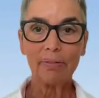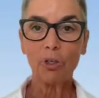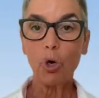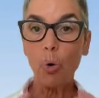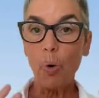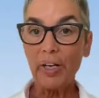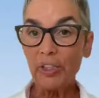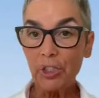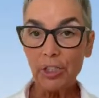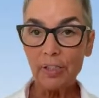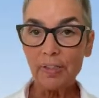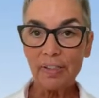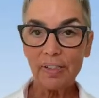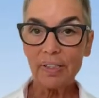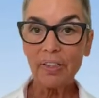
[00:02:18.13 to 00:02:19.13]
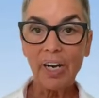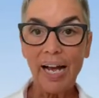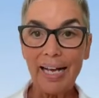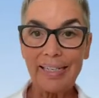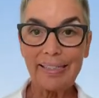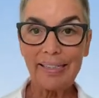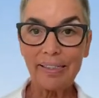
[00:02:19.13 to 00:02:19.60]
questions that are
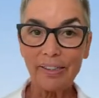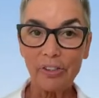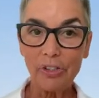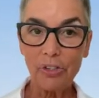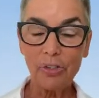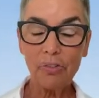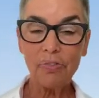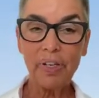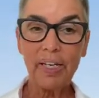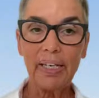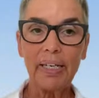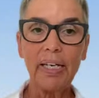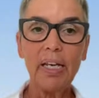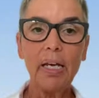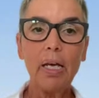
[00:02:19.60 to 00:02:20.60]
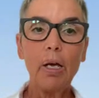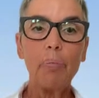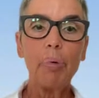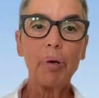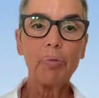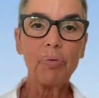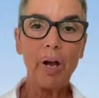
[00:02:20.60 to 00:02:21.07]
asked in a survey,
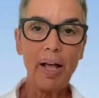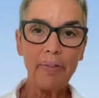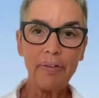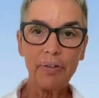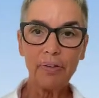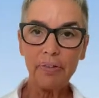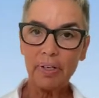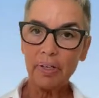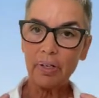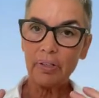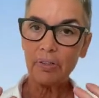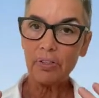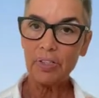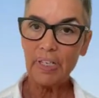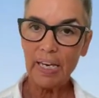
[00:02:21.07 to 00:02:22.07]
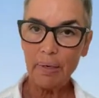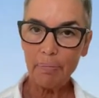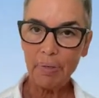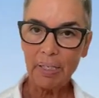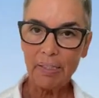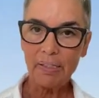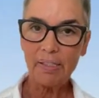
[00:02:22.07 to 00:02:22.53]
but rather there are
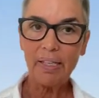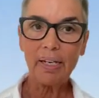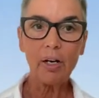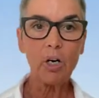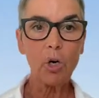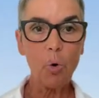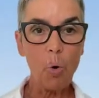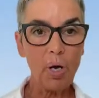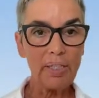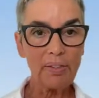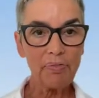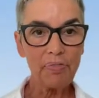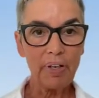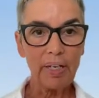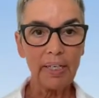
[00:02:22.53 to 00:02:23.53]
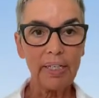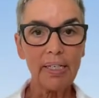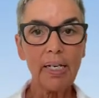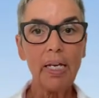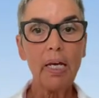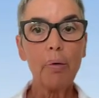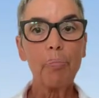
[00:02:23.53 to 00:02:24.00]
statements that are quantified
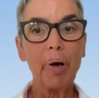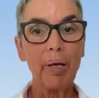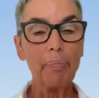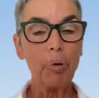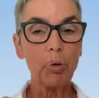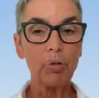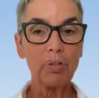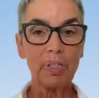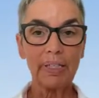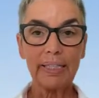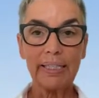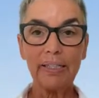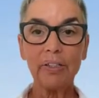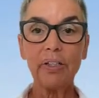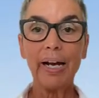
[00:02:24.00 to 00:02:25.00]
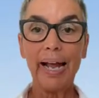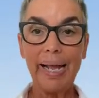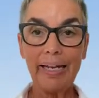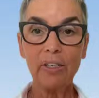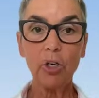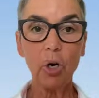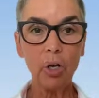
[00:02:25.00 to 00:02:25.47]
by both the leader
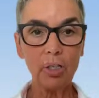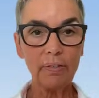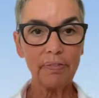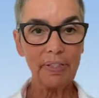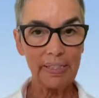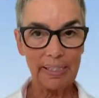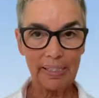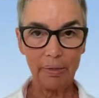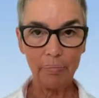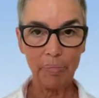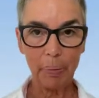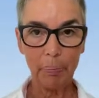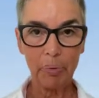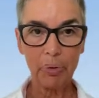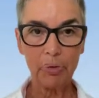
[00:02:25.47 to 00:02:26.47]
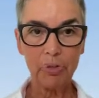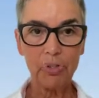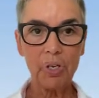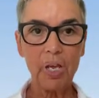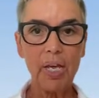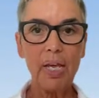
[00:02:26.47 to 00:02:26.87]
and all of the team members.